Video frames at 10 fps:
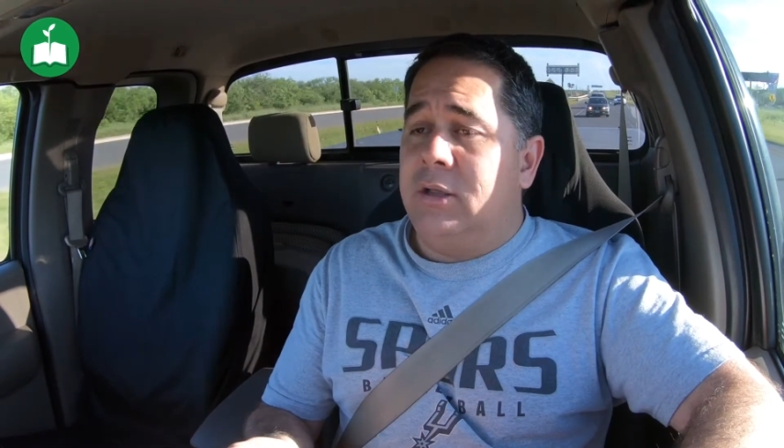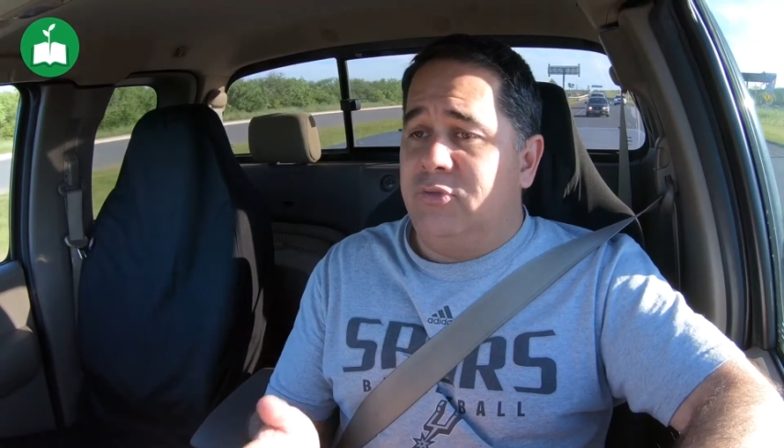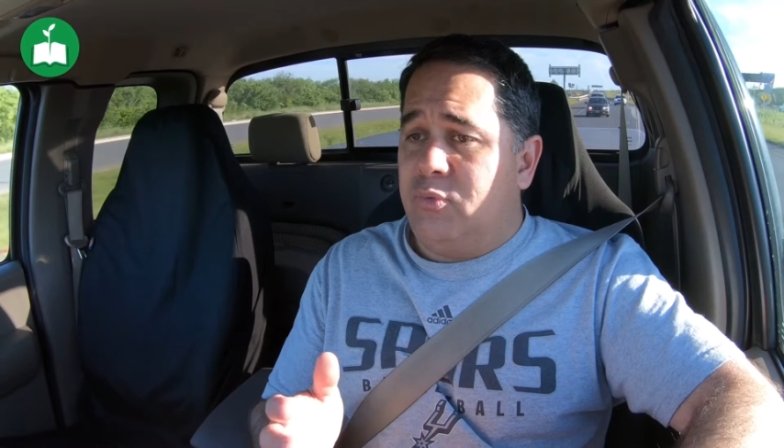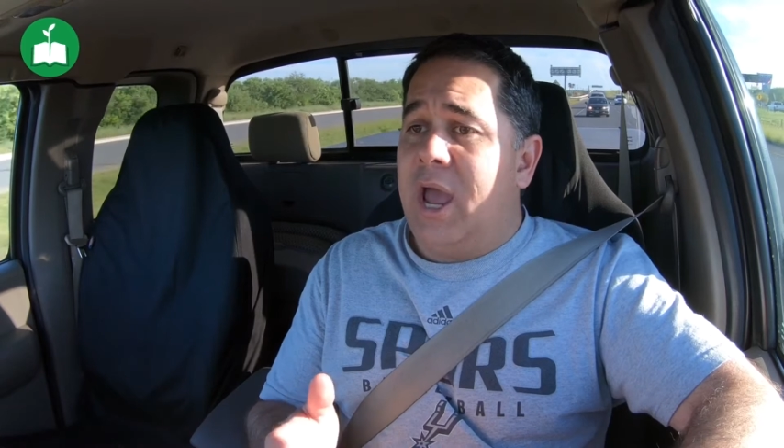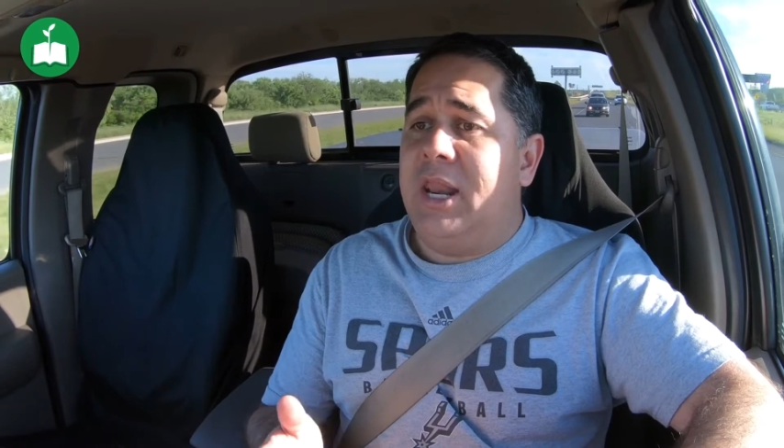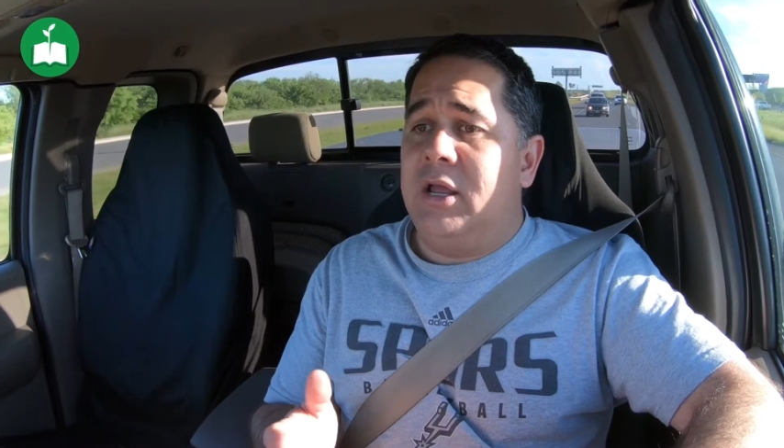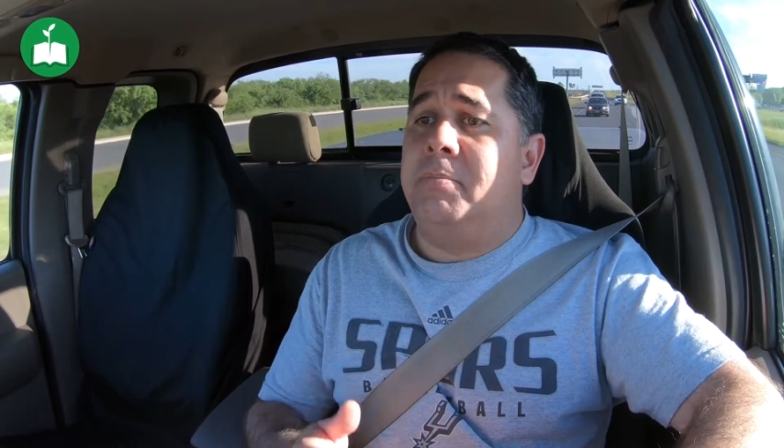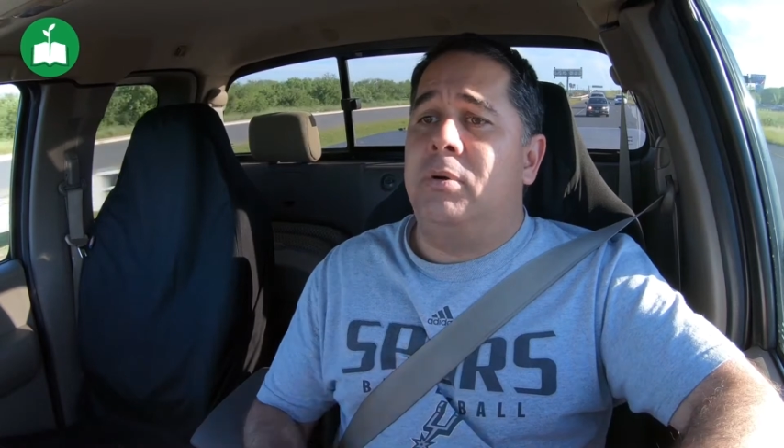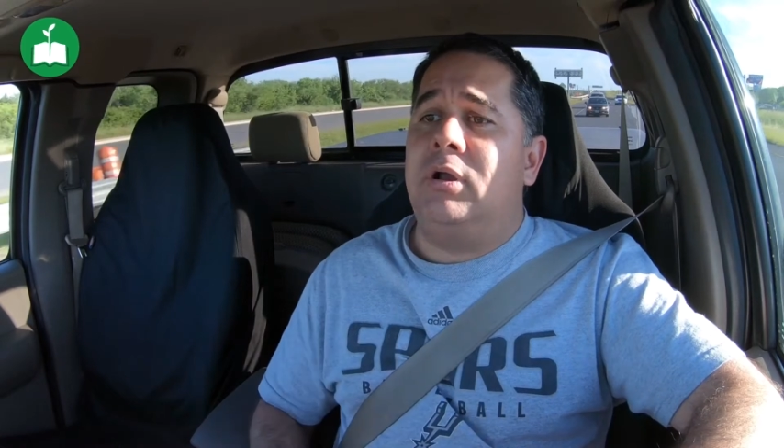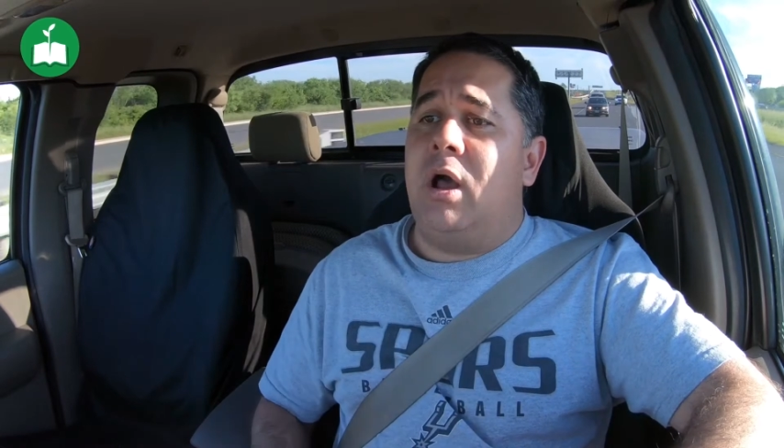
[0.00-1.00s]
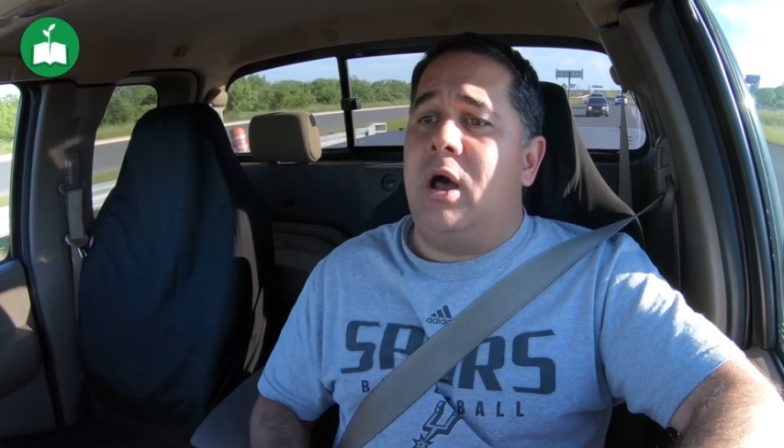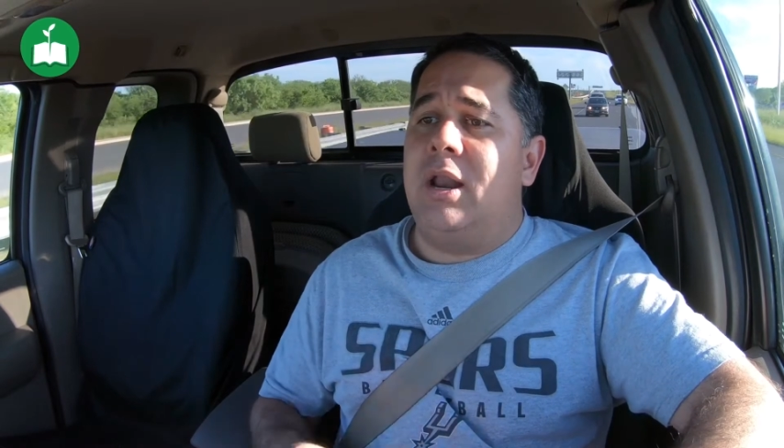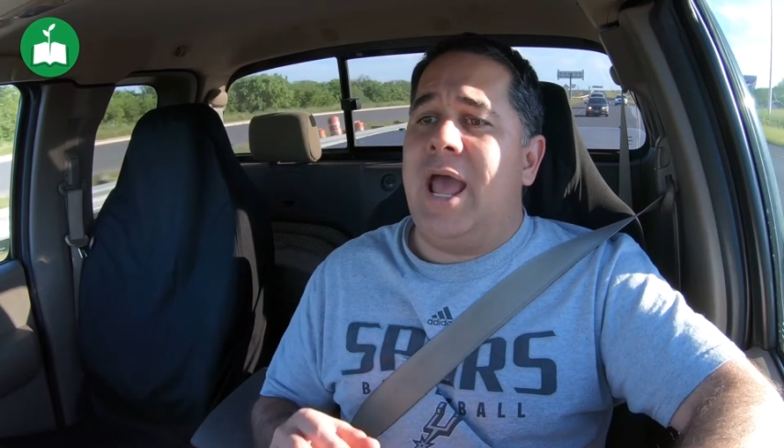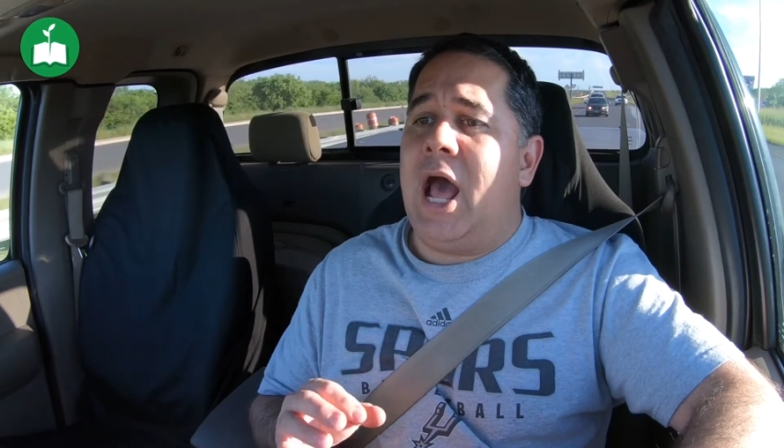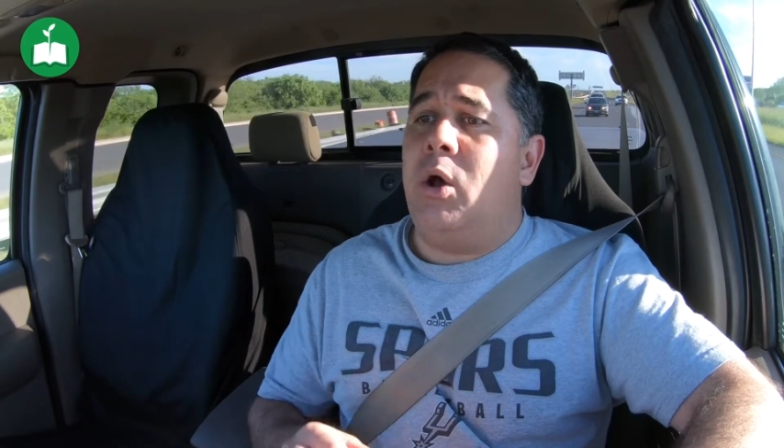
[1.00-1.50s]
He's writing a book on
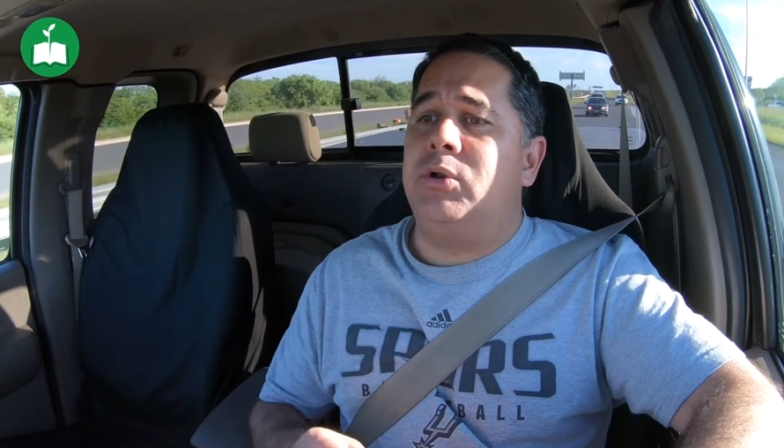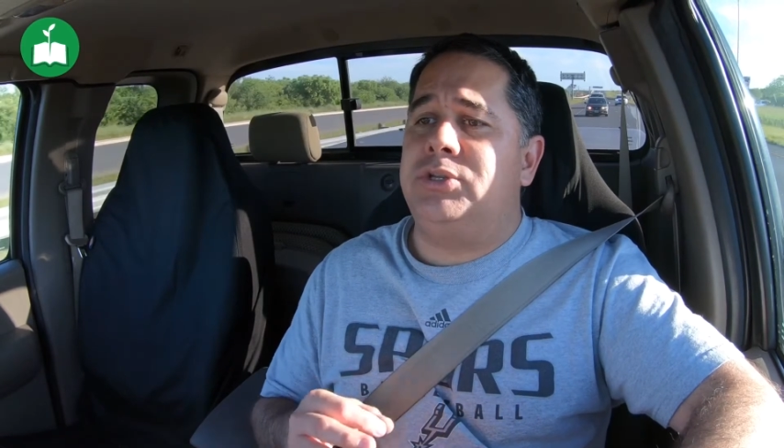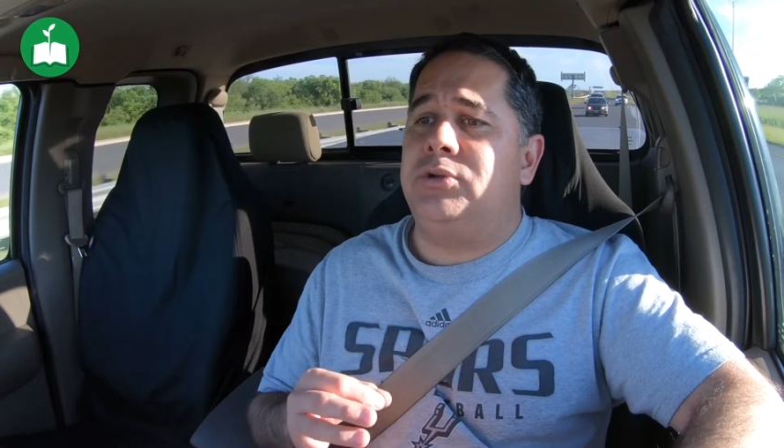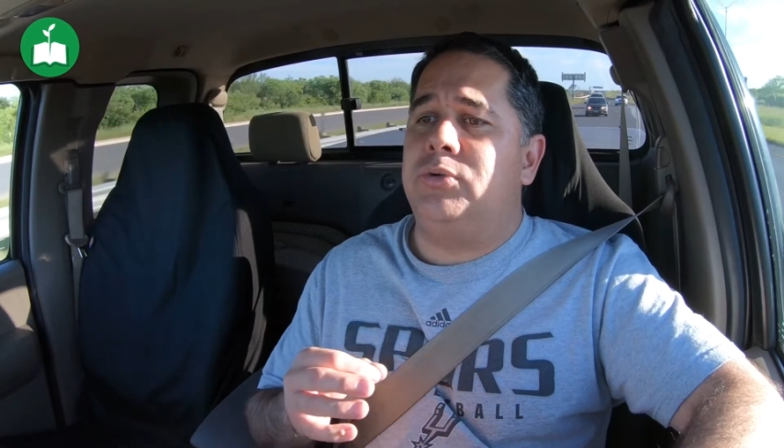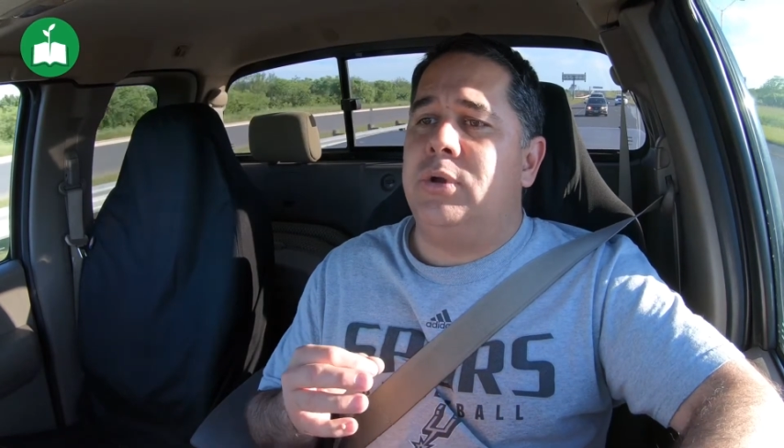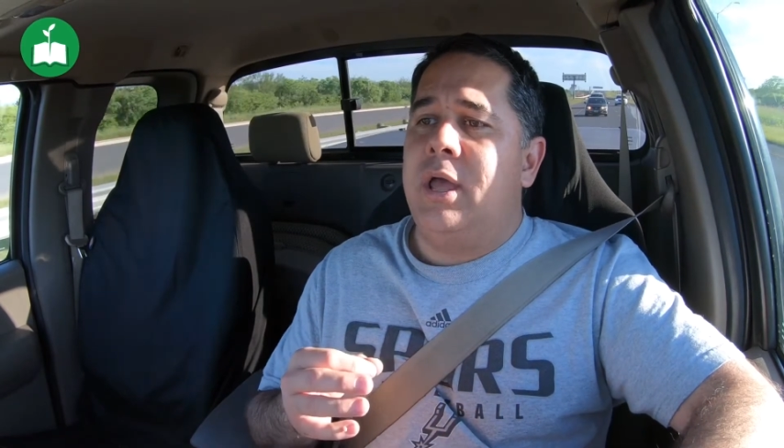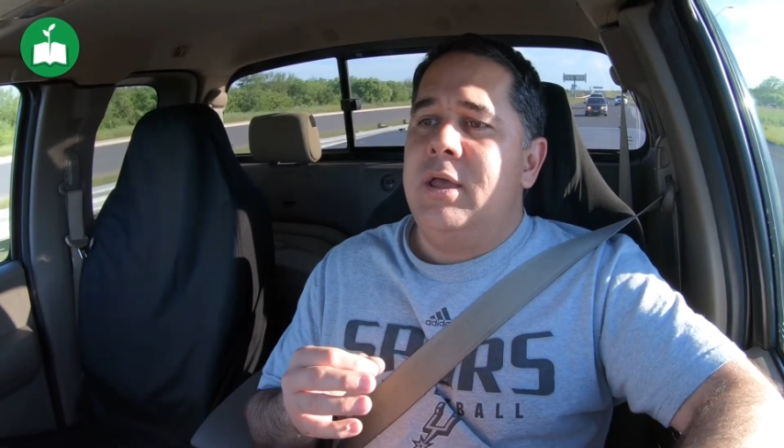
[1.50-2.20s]
how to